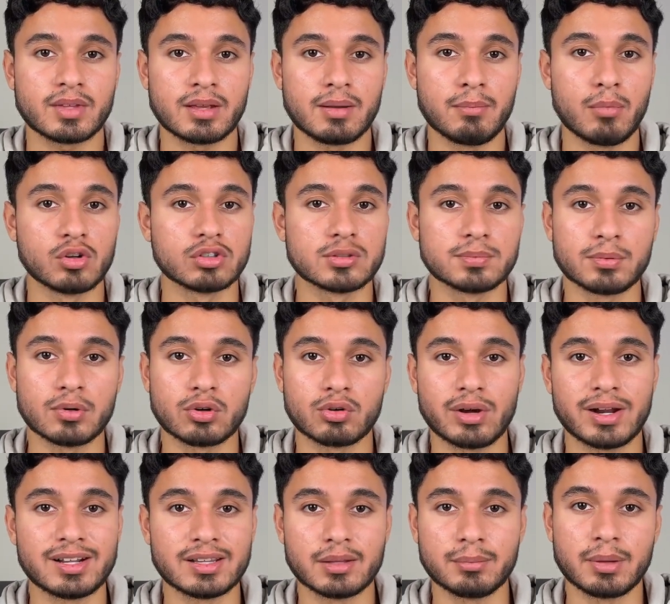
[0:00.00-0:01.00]
multiple
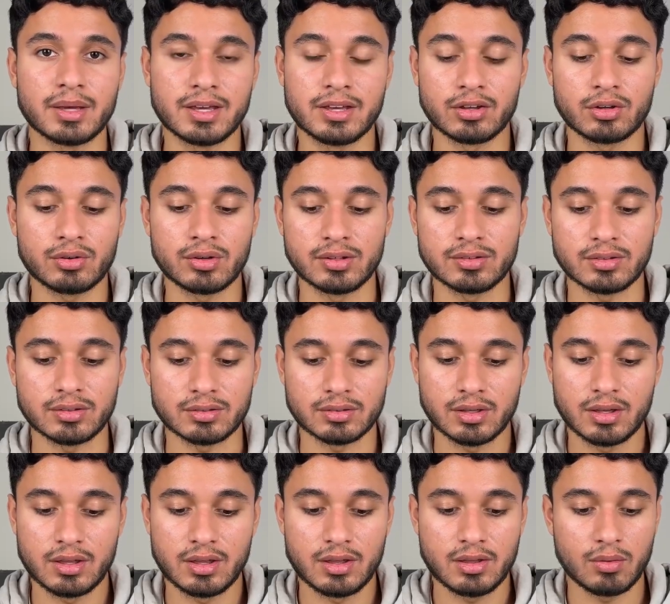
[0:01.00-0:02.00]
credit limit increases
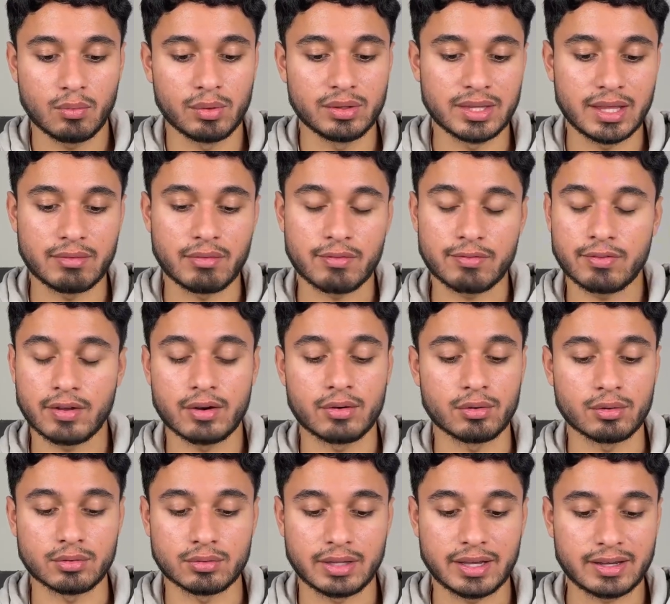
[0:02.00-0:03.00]
with Navy
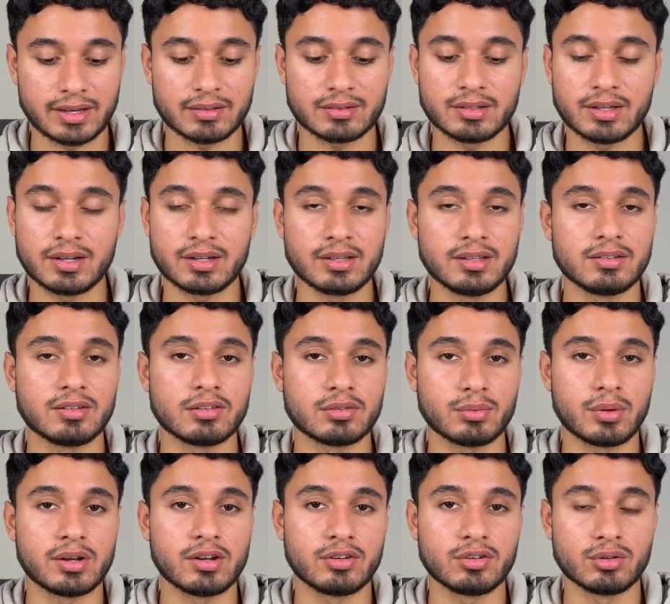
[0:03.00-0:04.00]
Federal. Like I said, easiest
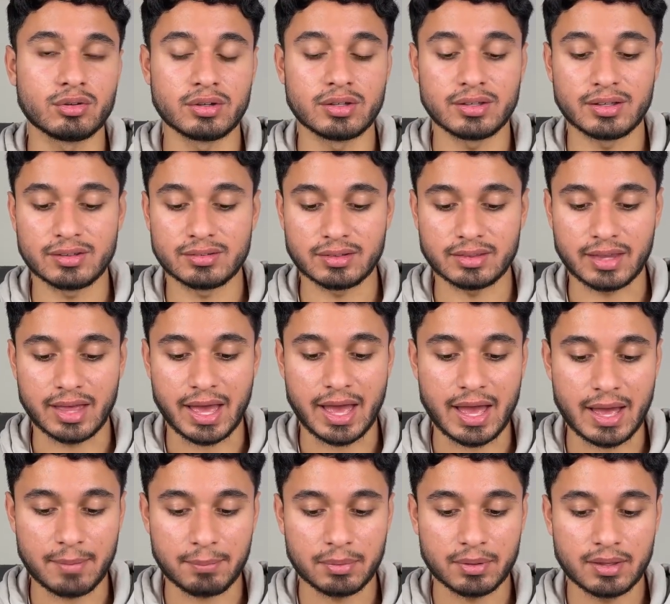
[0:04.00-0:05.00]
way to do it is in the
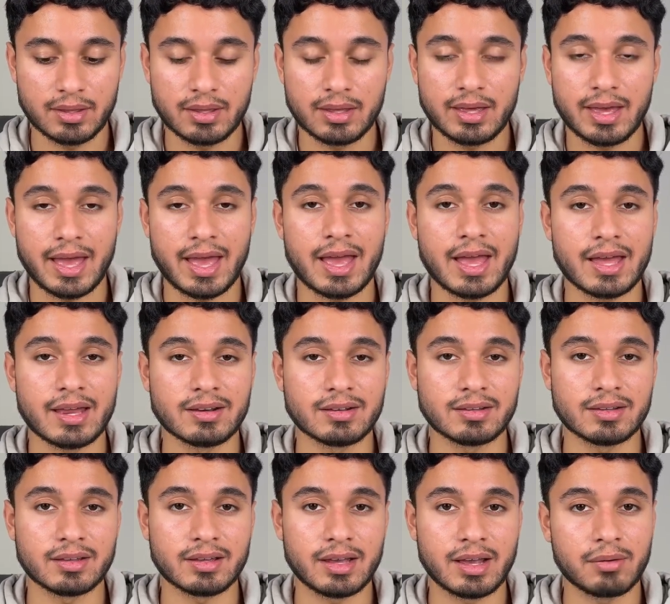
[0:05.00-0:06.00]
app. And
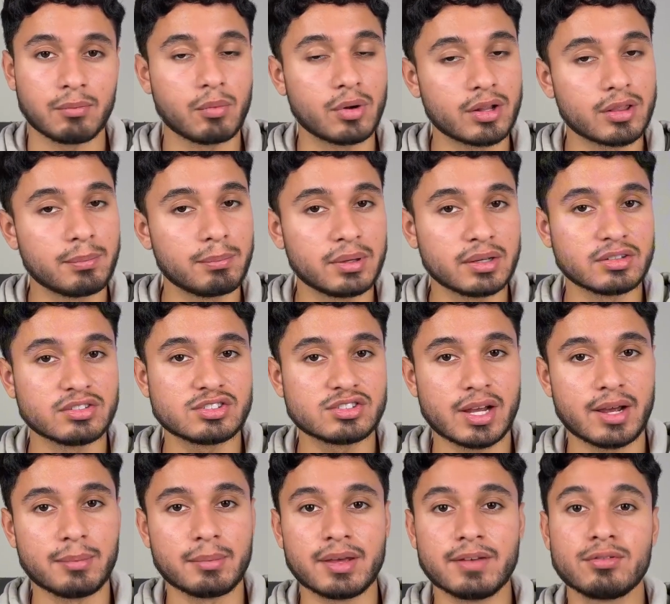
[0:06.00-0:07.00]
one of the biggest
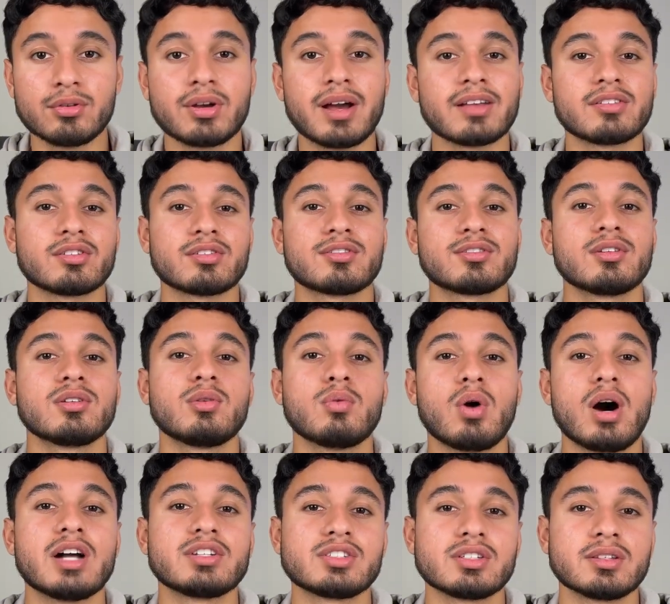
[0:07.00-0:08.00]
gem, if you guys are still
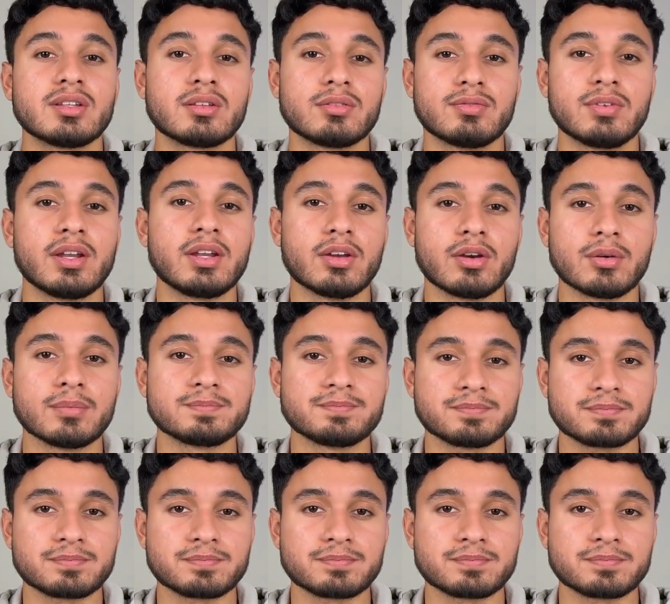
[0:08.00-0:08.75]
watching this video,